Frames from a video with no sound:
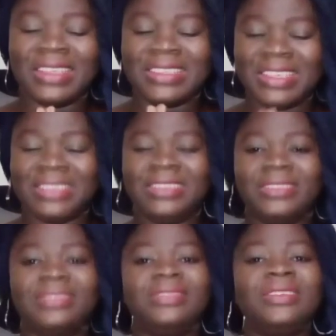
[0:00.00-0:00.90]

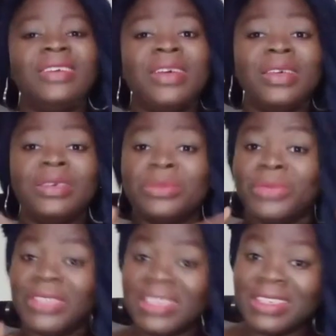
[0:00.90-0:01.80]
channel,
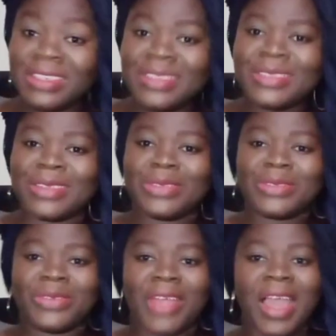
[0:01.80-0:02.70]
please
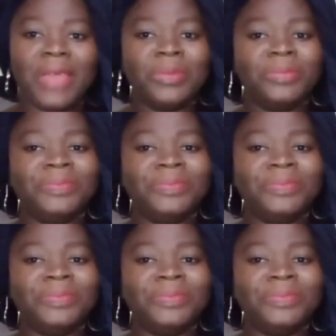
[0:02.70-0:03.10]
subscribe,